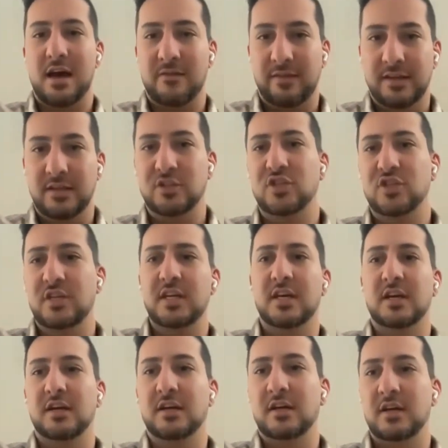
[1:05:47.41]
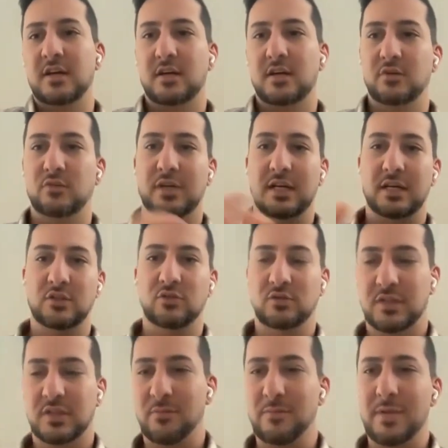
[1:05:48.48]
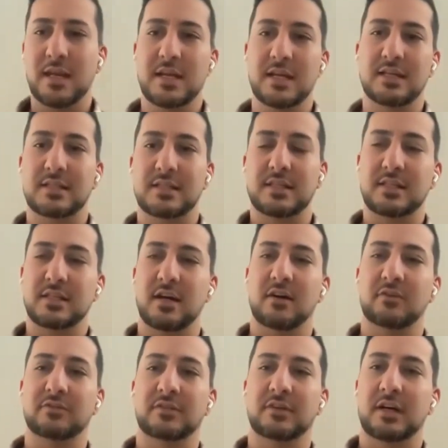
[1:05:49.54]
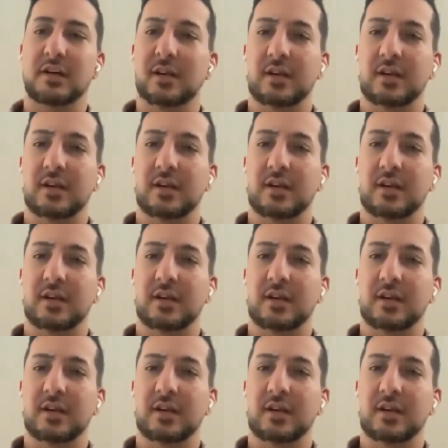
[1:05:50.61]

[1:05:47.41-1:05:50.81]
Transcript: have an engineer who can do some maintenance and stuff,